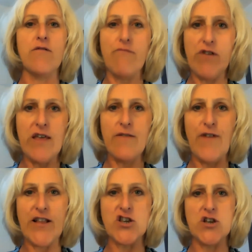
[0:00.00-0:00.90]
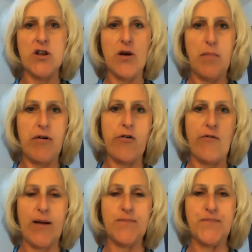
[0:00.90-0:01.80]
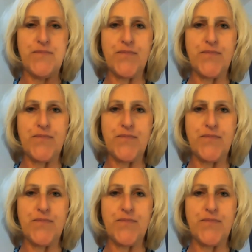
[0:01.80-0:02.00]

Reinvention Program.